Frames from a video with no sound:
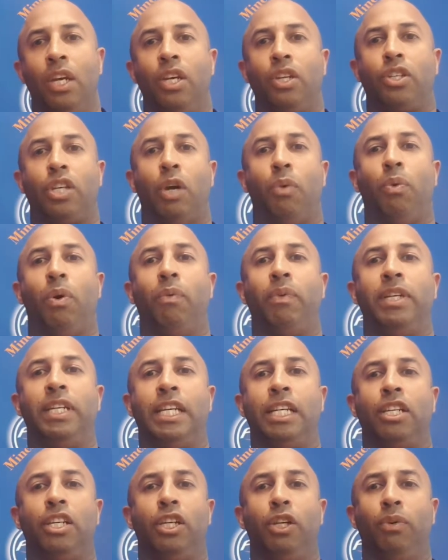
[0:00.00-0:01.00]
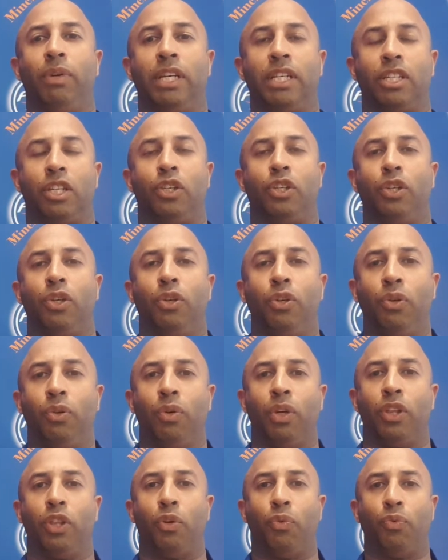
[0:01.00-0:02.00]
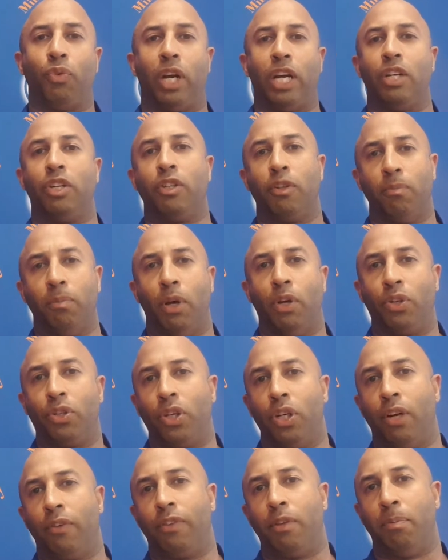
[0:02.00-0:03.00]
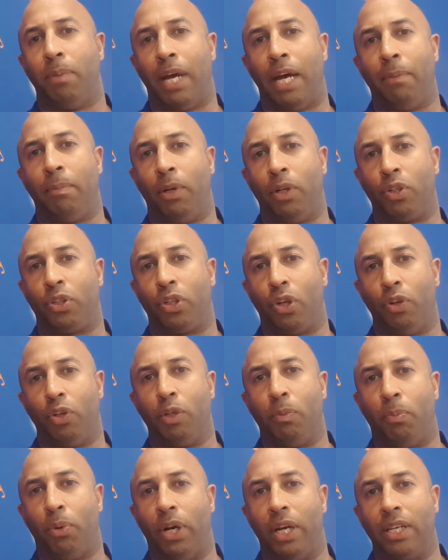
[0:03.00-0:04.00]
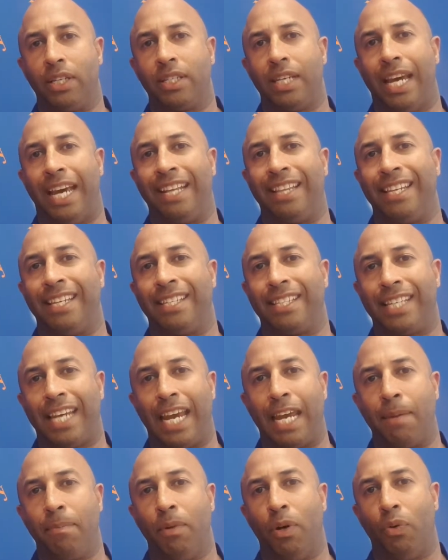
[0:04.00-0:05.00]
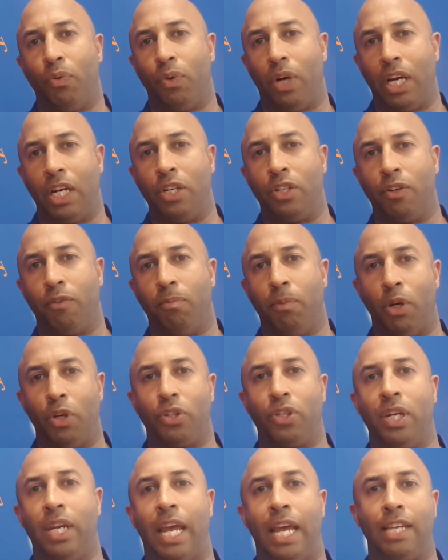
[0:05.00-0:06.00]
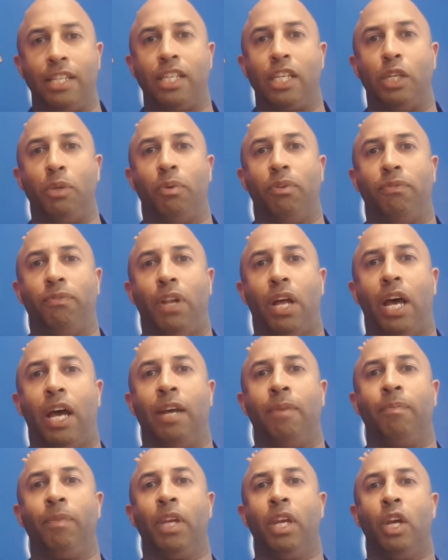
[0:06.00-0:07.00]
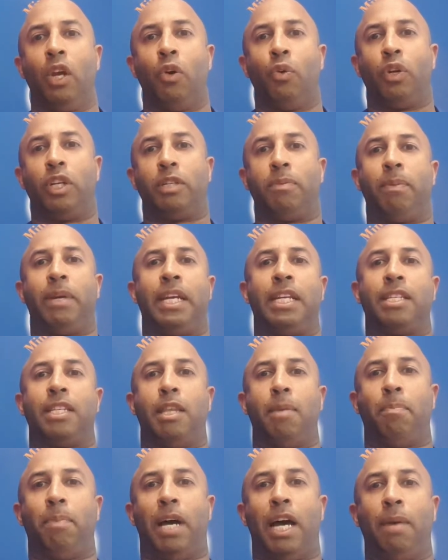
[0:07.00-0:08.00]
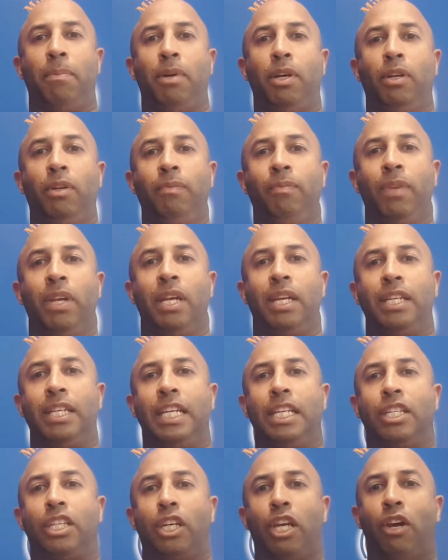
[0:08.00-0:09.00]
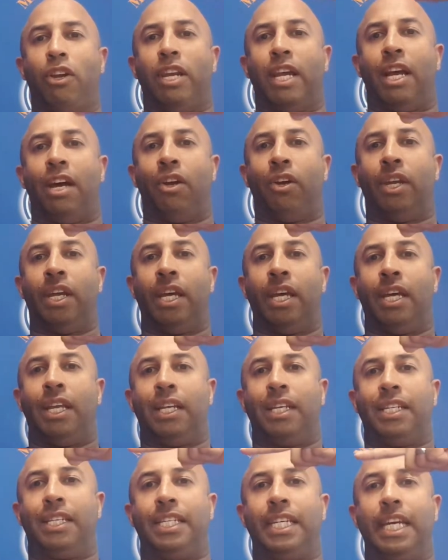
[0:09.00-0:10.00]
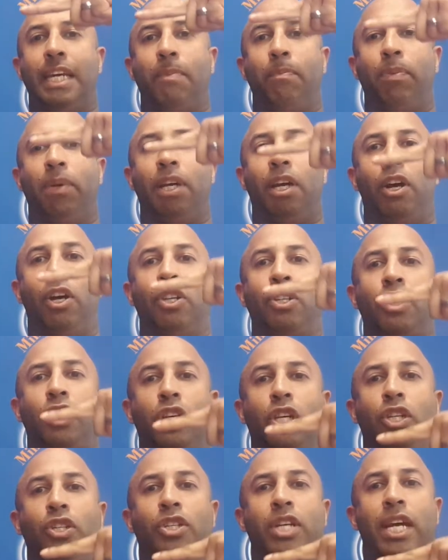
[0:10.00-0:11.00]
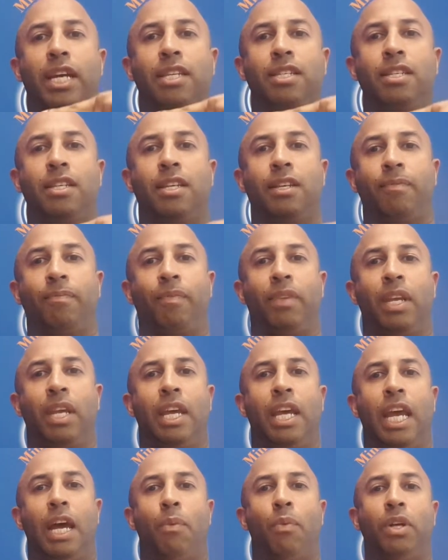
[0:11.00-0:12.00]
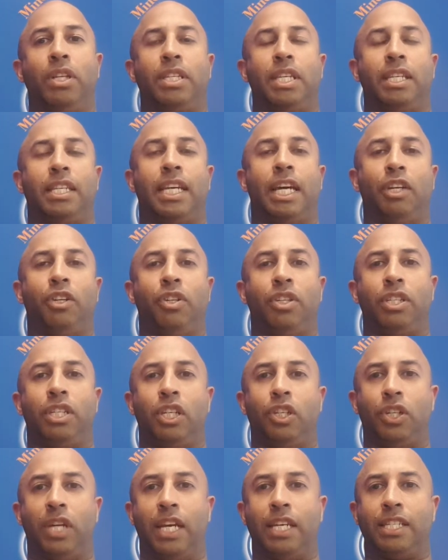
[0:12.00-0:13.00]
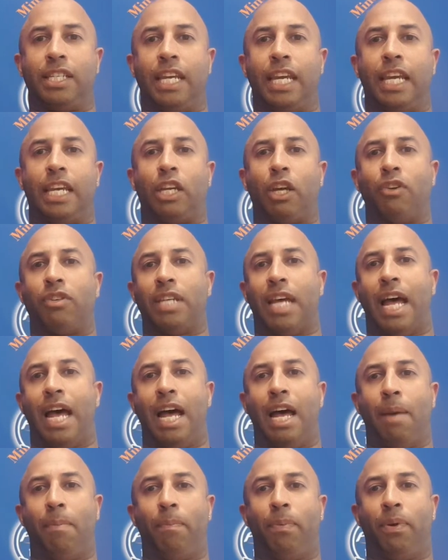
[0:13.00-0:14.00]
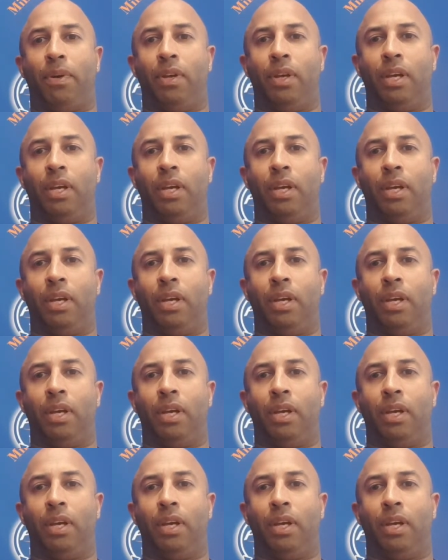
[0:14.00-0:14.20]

So what we need to do is do the range of motion of the barbell shoulder press at the same range of motion as you do a fly, which means the barbell needs to go down deep onto your chest, and once it touches your chest, it goes up